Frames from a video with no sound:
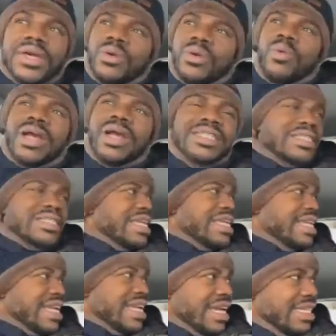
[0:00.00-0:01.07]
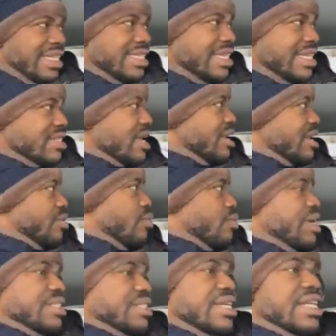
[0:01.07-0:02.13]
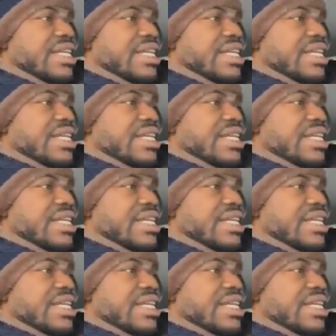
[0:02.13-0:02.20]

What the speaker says: Wednesday night. It started on Wednesday